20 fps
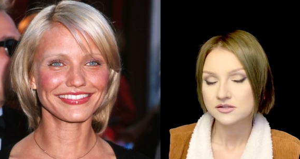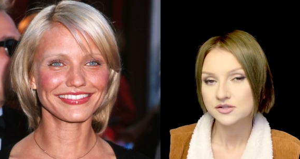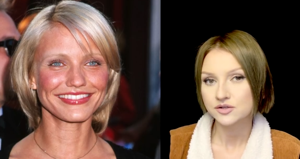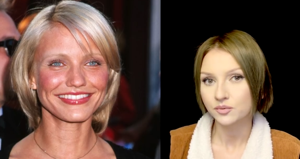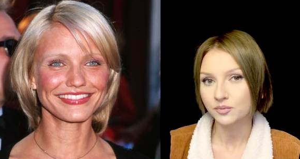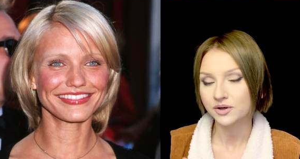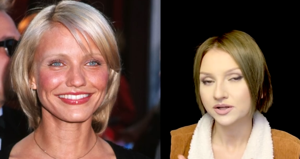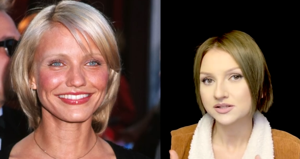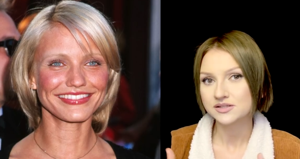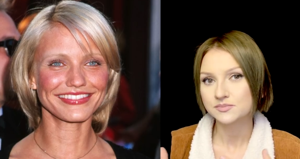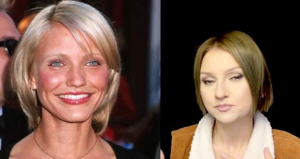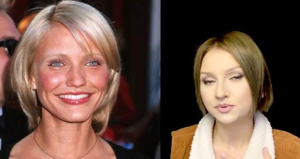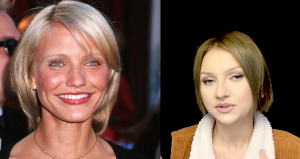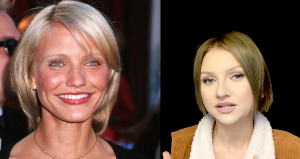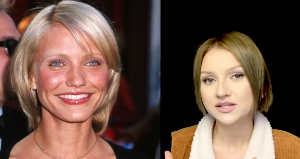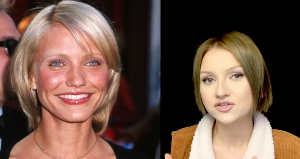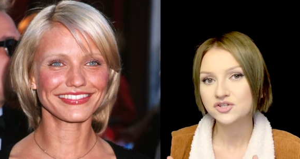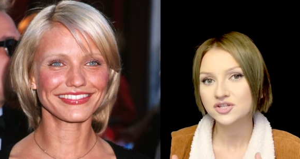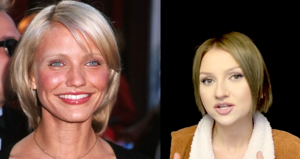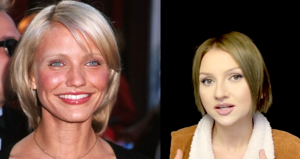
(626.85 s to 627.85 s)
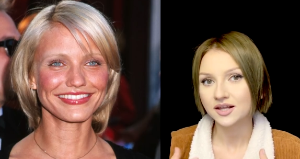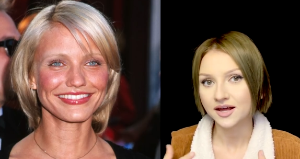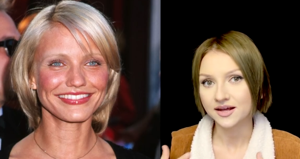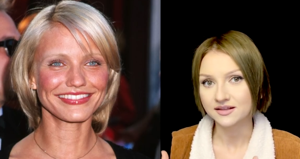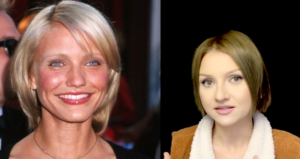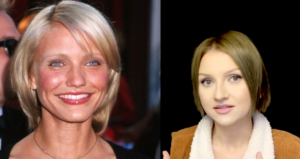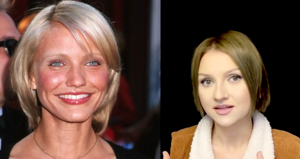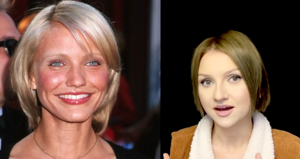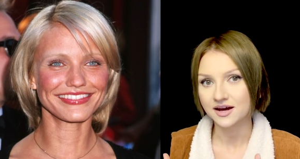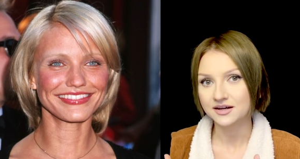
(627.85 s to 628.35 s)
Speaker 1: So when it's bleached
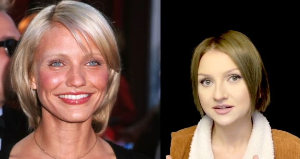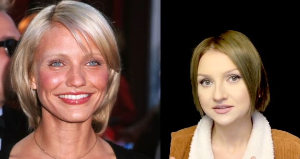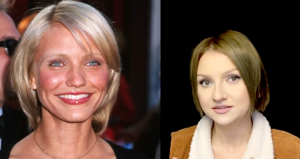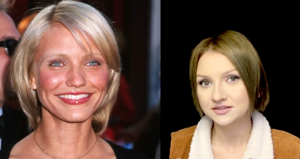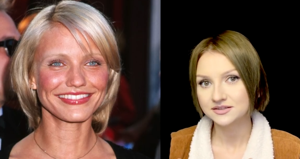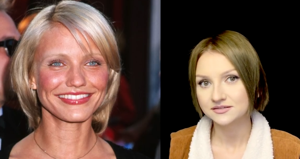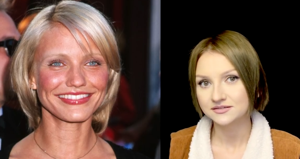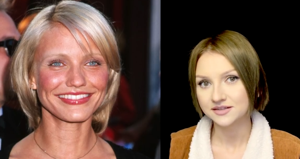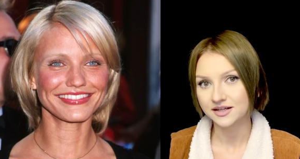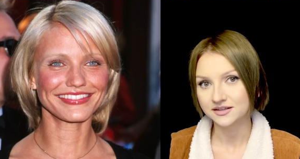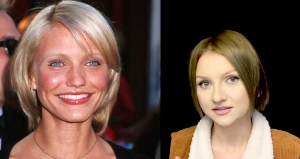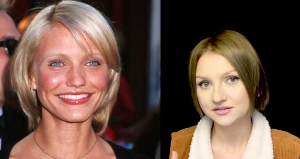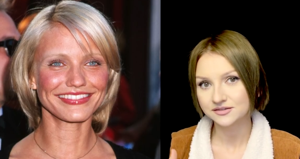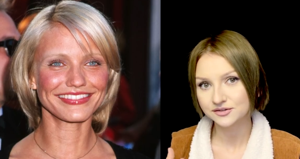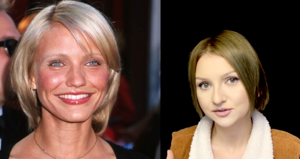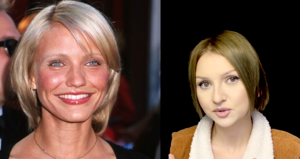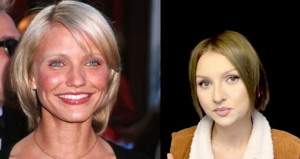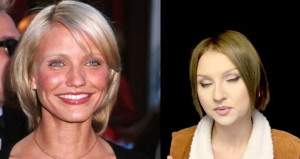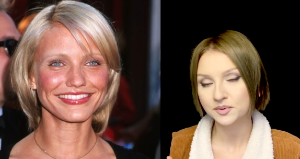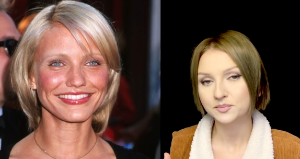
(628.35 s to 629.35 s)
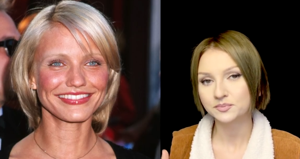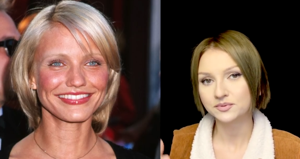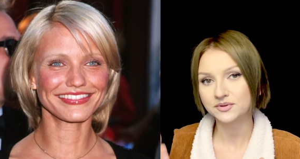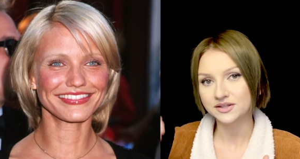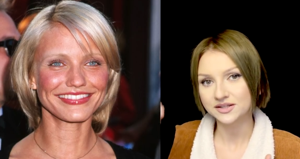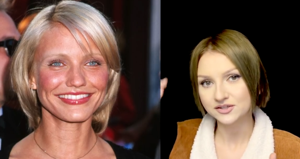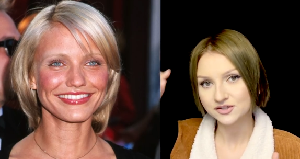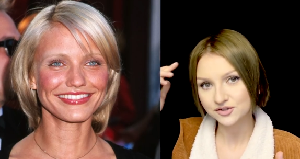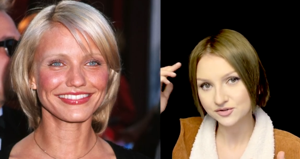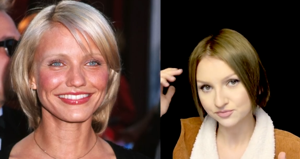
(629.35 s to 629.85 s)
like that, like super
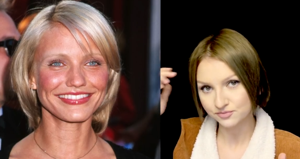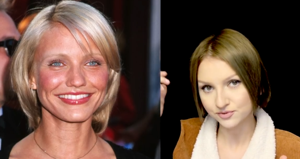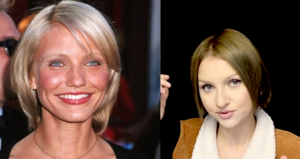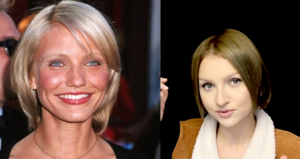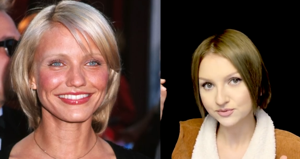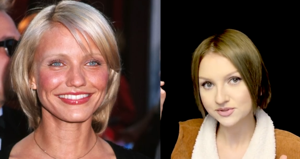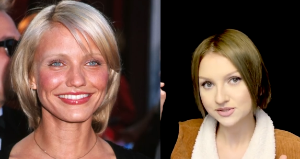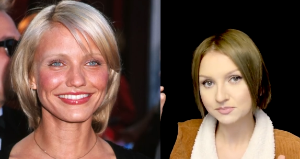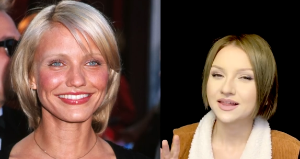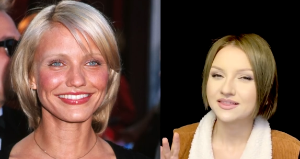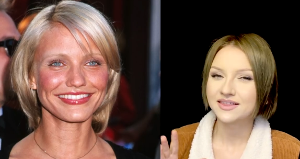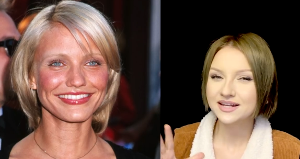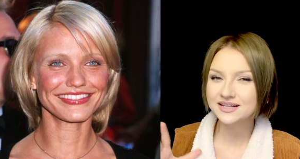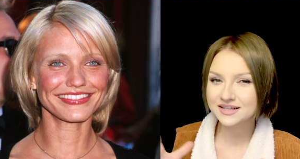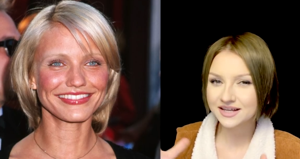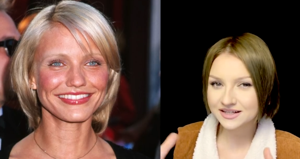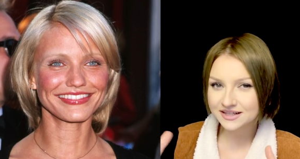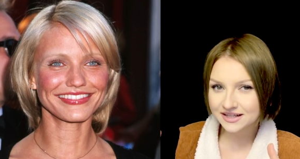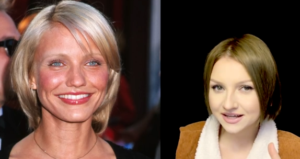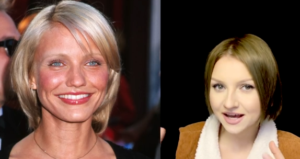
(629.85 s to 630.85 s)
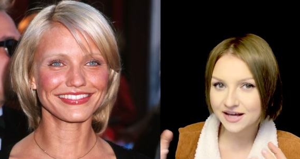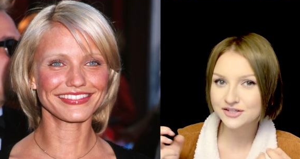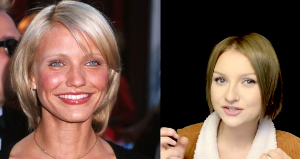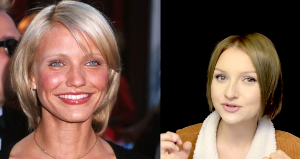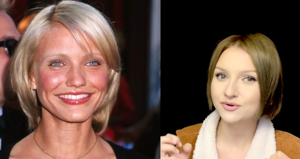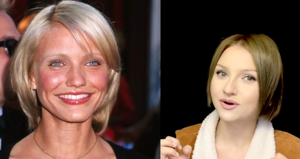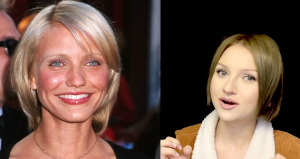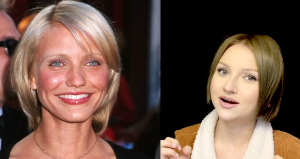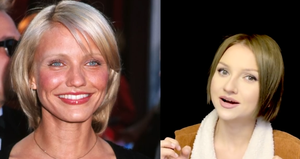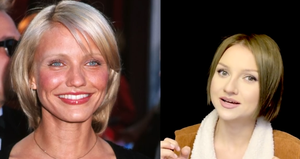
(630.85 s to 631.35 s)
bleached roots, that can
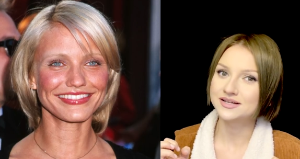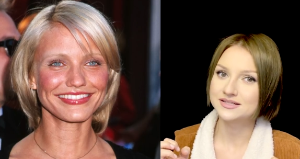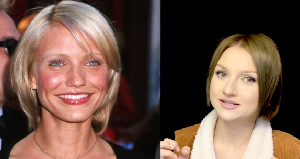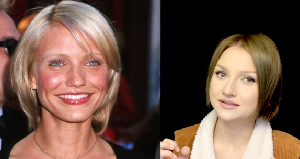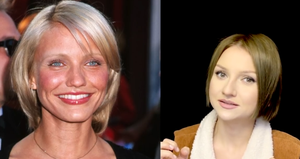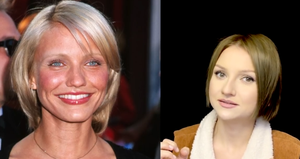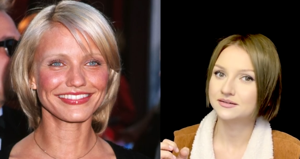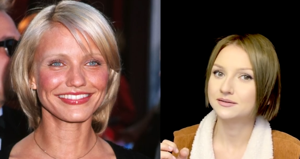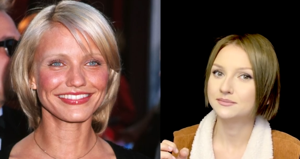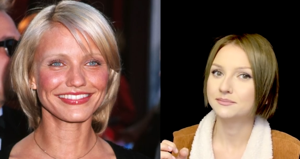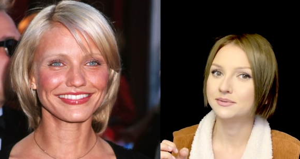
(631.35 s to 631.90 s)
catch your eyes a little